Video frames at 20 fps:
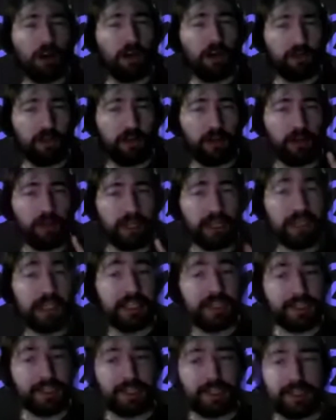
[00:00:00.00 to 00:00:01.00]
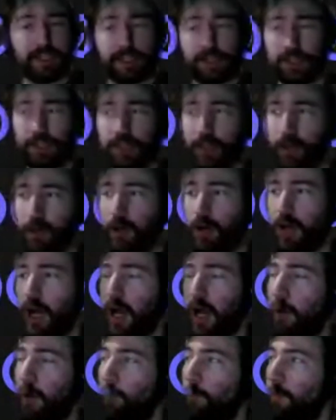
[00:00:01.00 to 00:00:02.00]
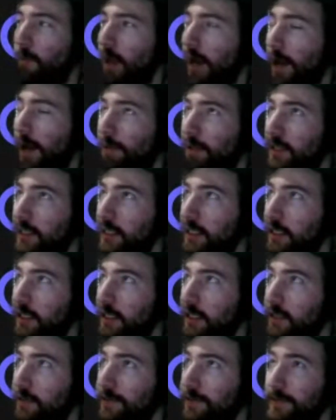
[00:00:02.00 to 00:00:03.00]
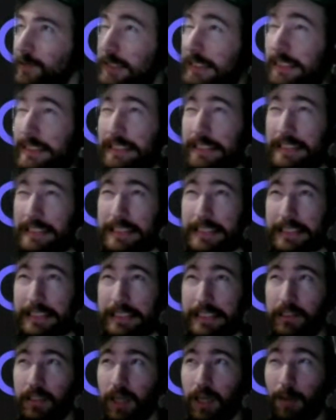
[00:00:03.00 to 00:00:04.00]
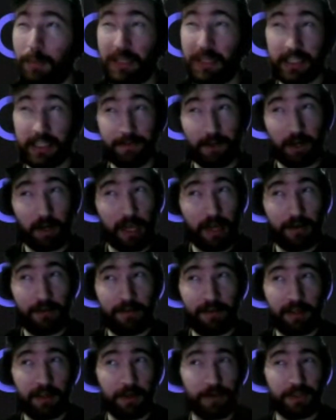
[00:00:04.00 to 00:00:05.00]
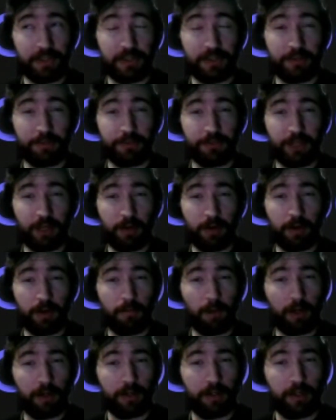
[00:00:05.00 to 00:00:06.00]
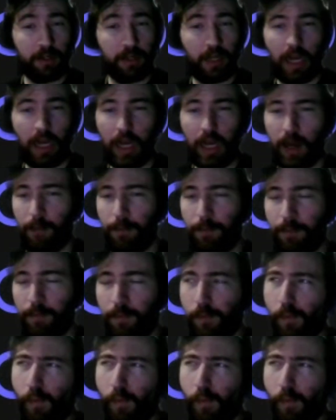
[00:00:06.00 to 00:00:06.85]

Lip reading: Kong though in Consensus. So I believe our head of ecosystems going, Martin. I'd